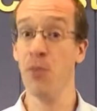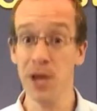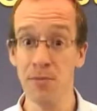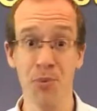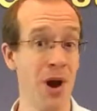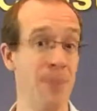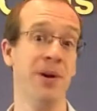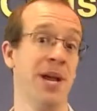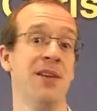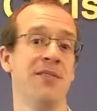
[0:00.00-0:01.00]
We can pray
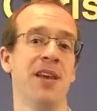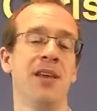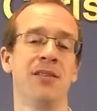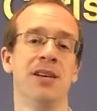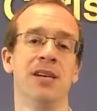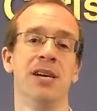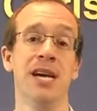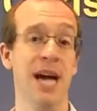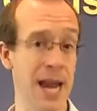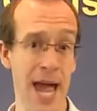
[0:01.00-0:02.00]
about anything,
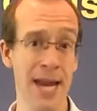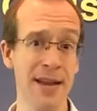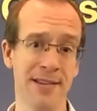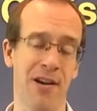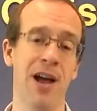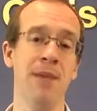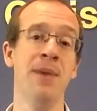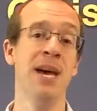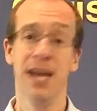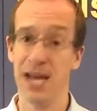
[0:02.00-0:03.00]
at any time,
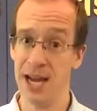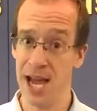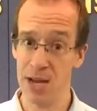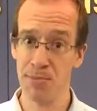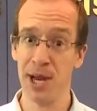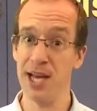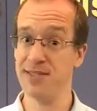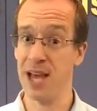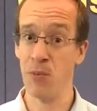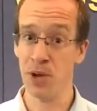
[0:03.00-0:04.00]
in any place,
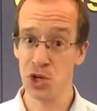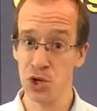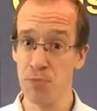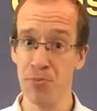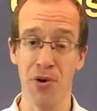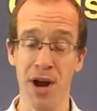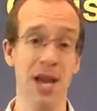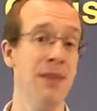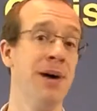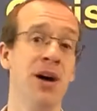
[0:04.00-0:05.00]
and we should pray
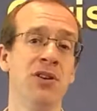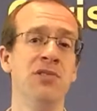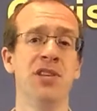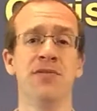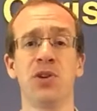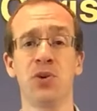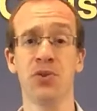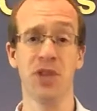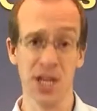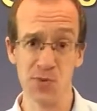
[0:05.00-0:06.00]
about those difficult
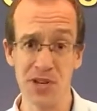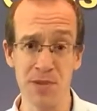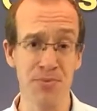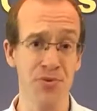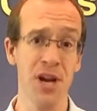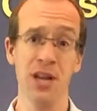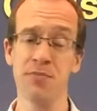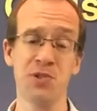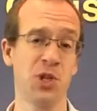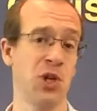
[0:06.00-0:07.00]
things. We're to bring
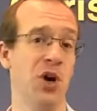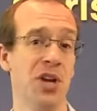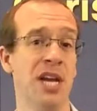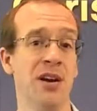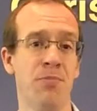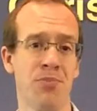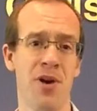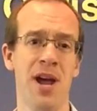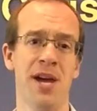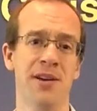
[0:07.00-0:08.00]
them to God in our
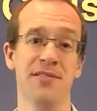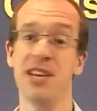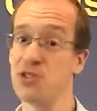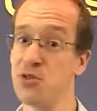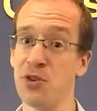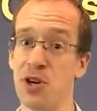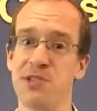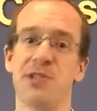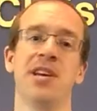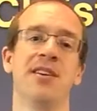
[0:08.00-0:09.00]
prayers. That's the
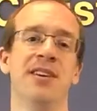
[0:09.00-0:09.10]
first thing.